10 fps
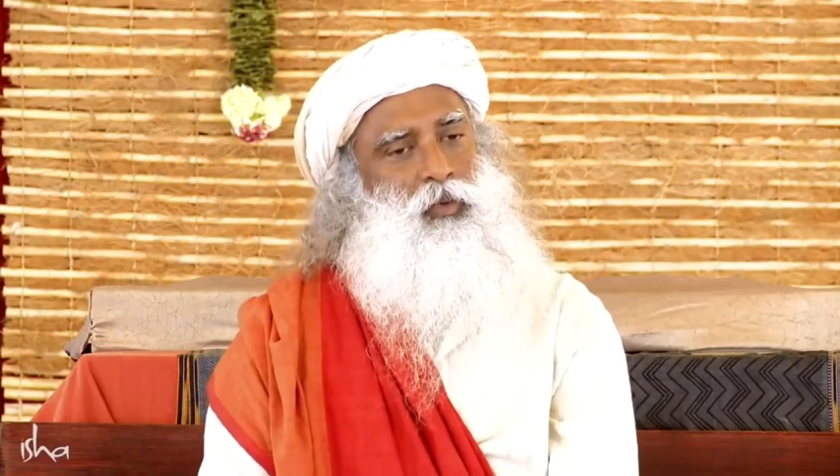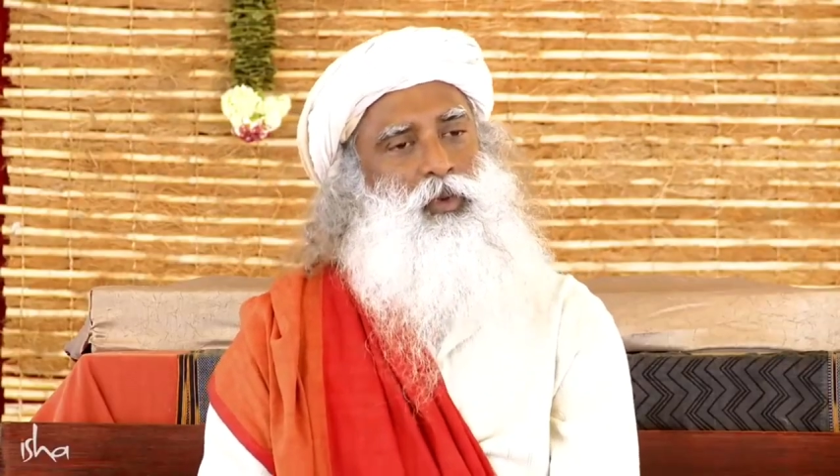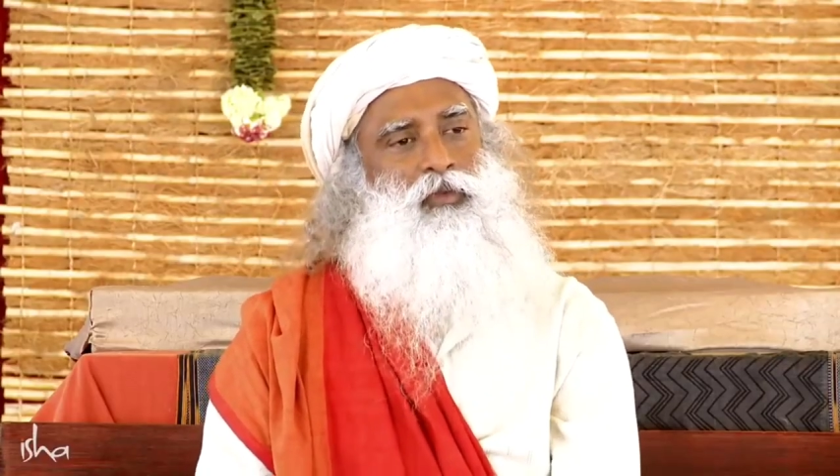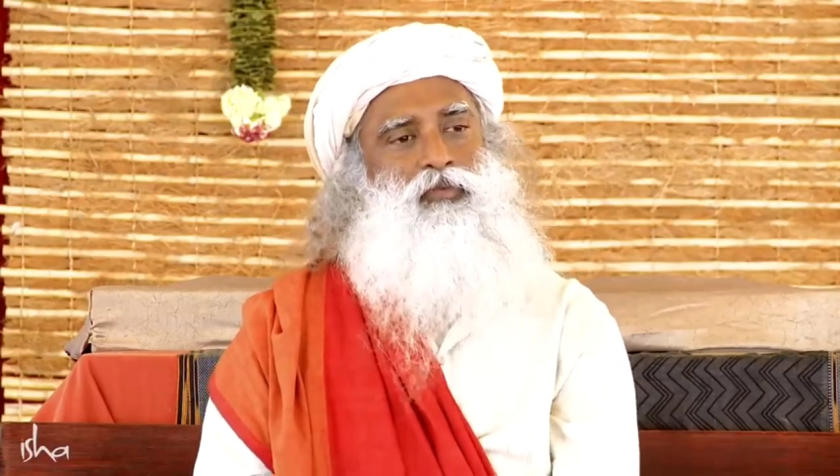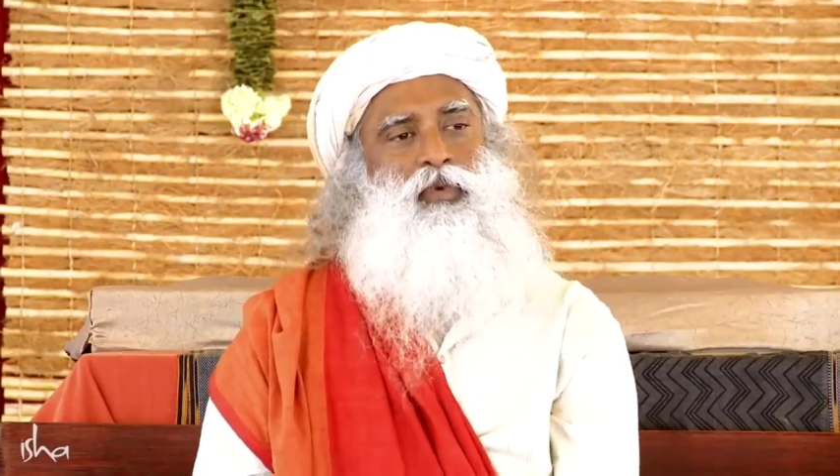
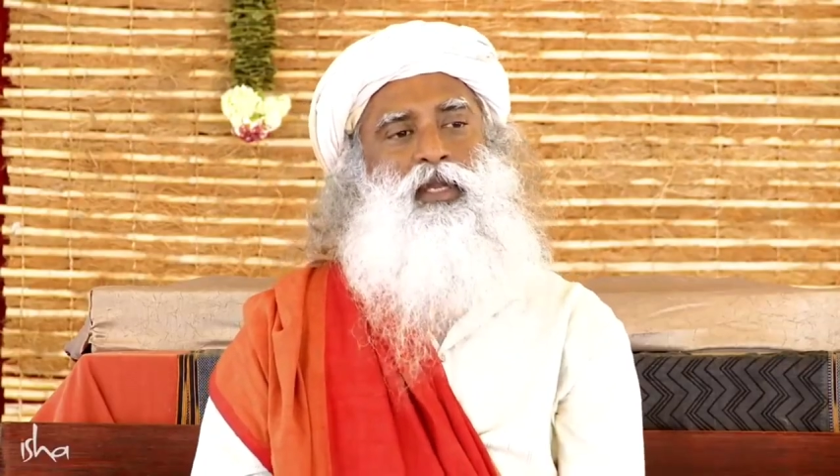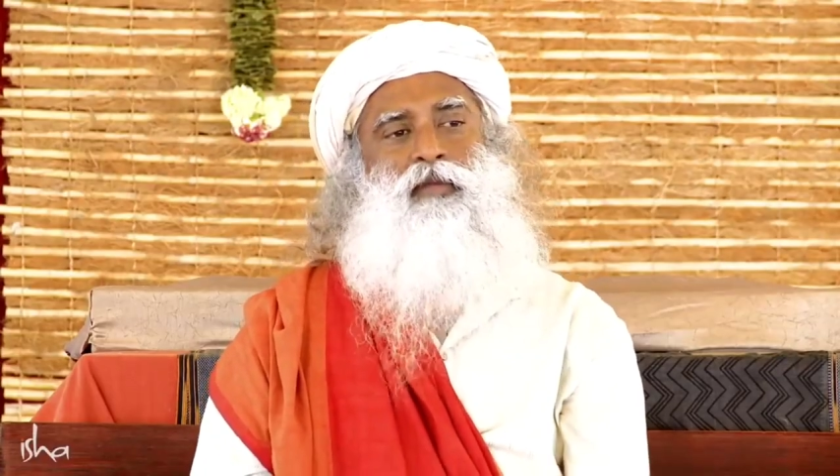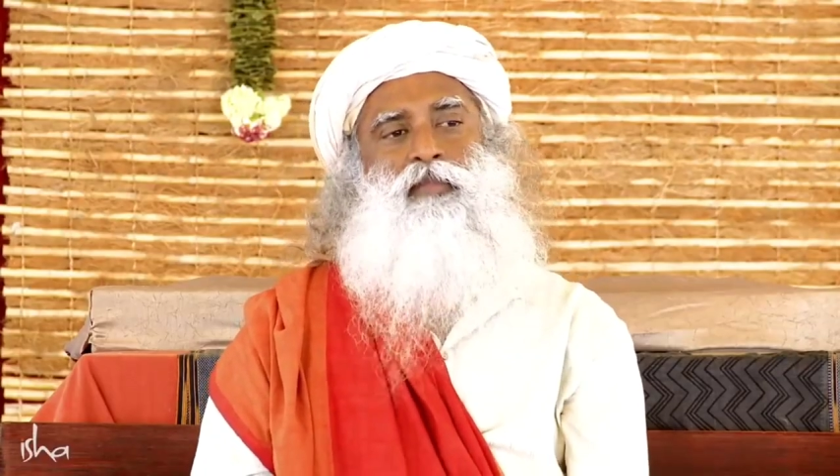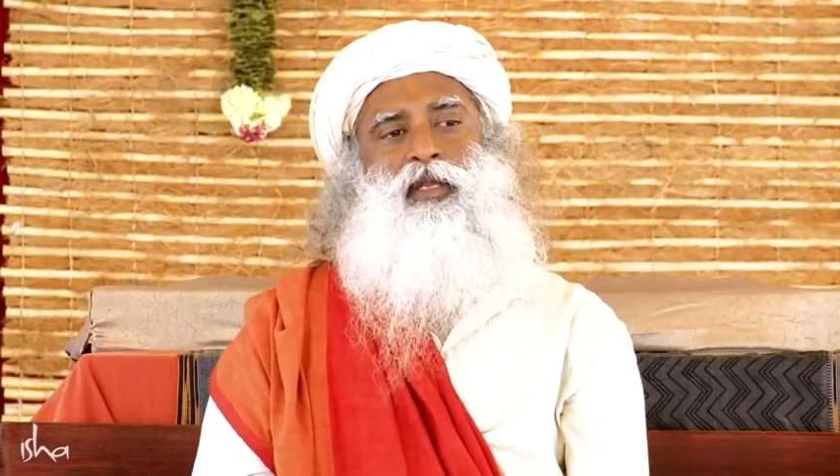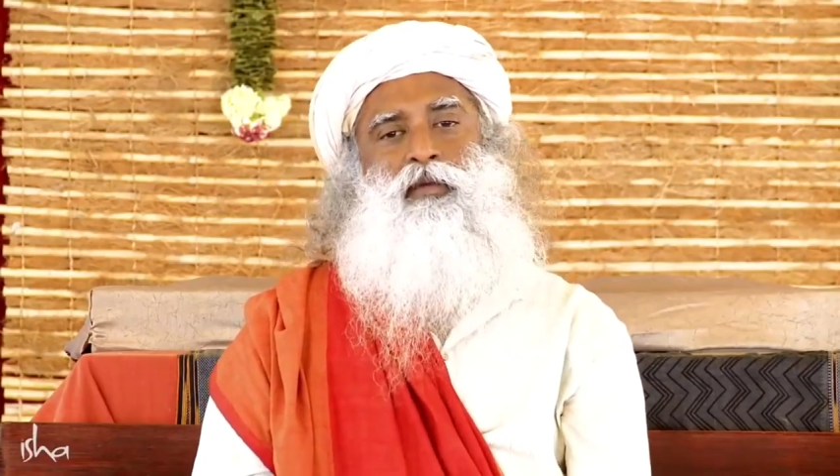with
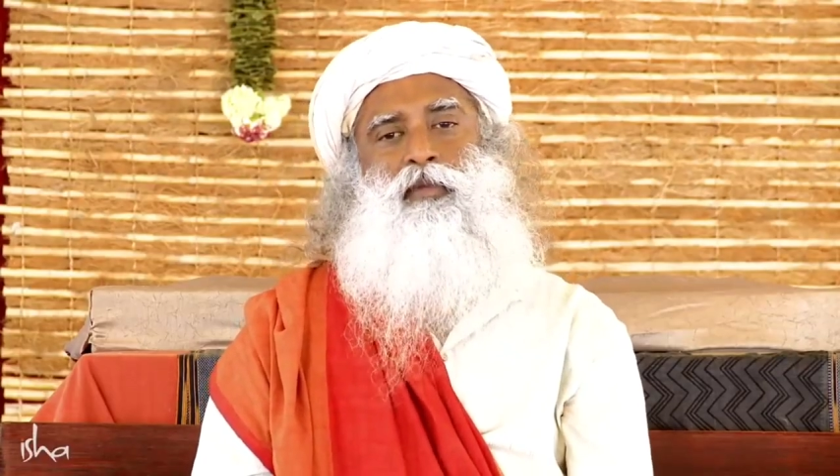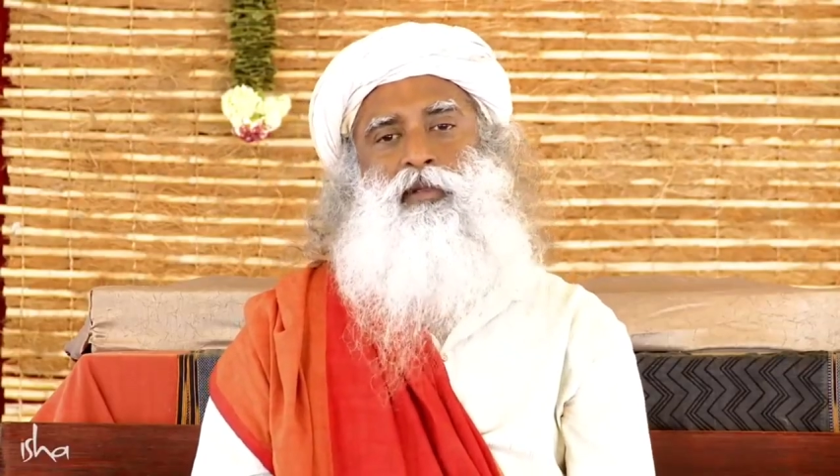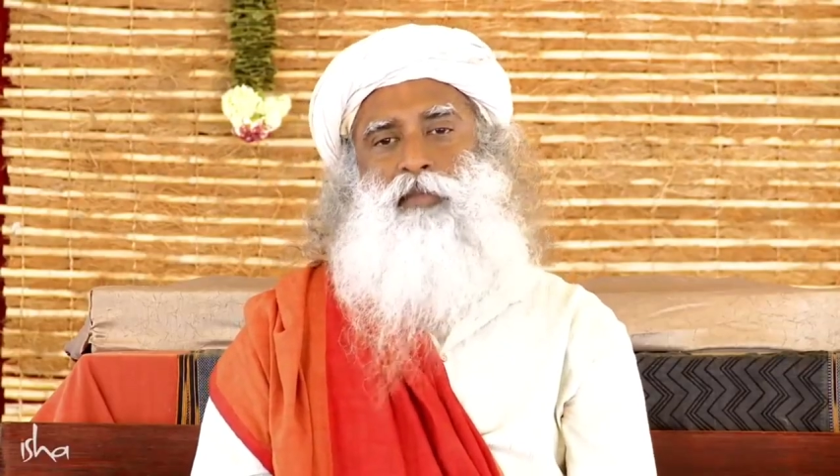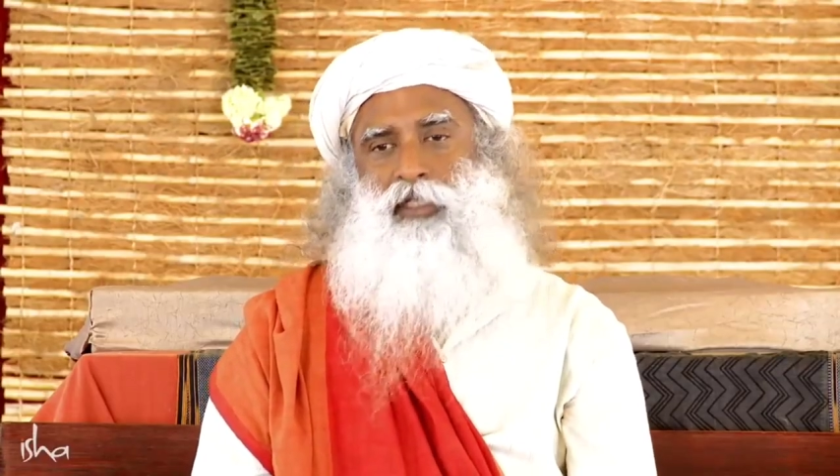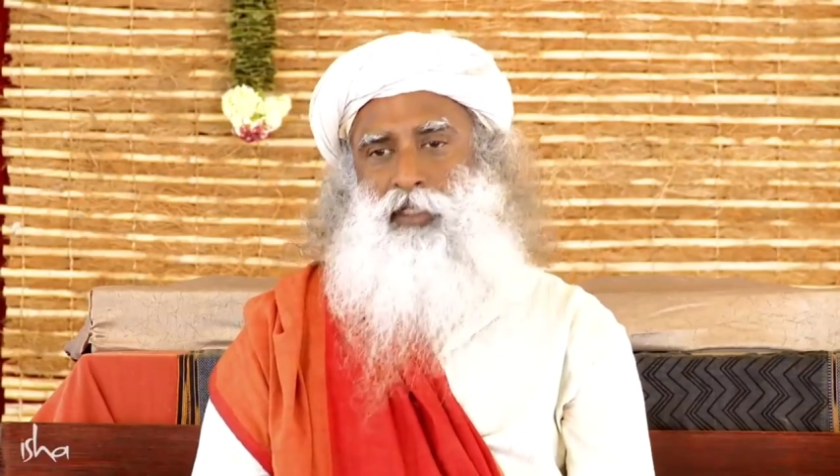very
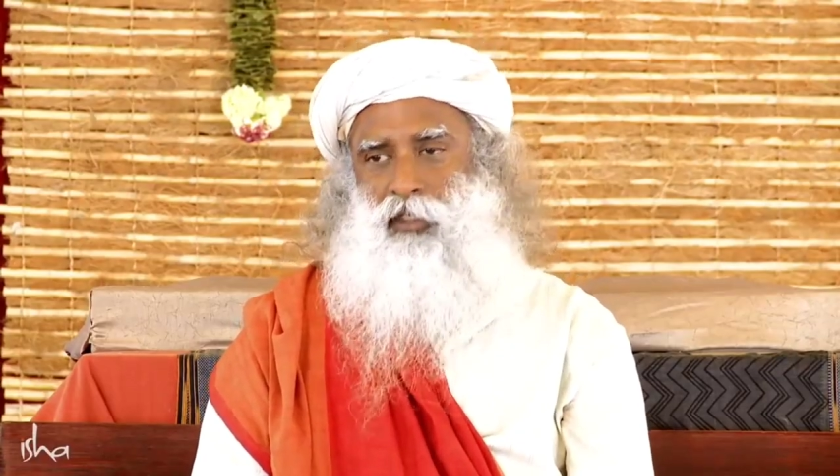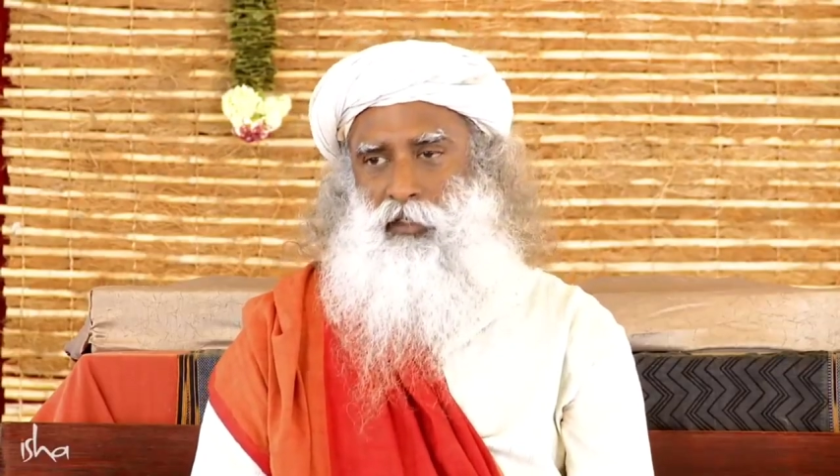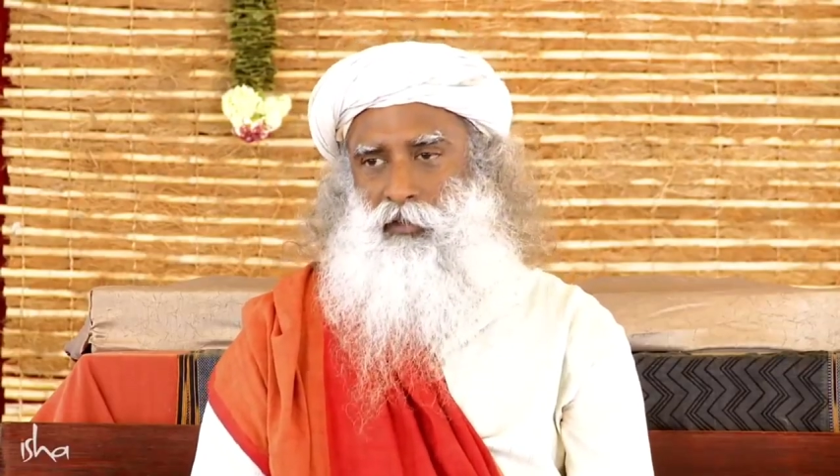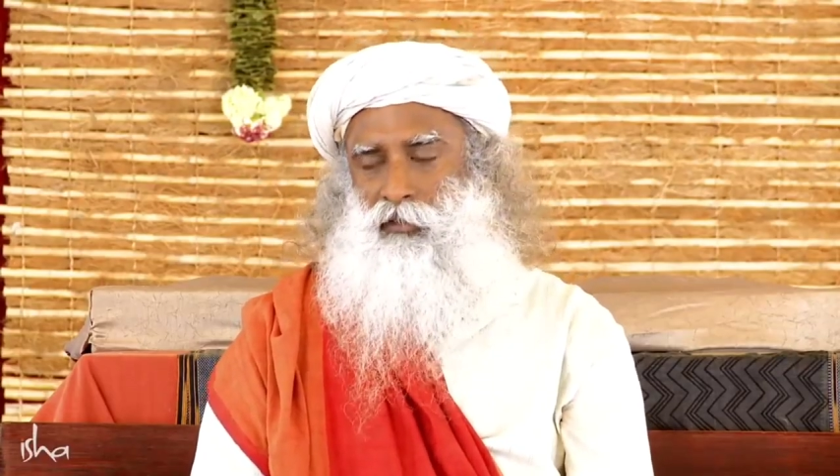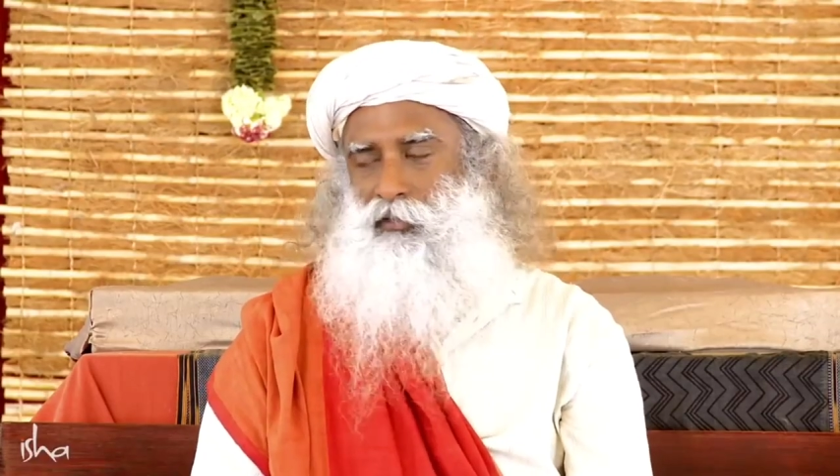minimal
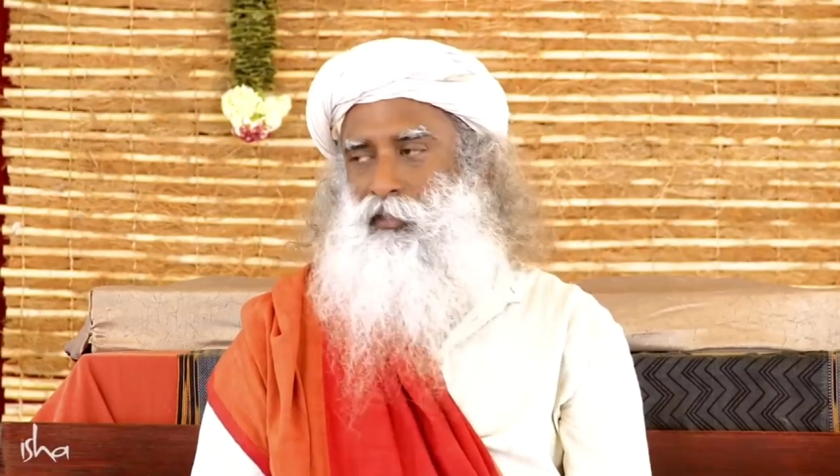material,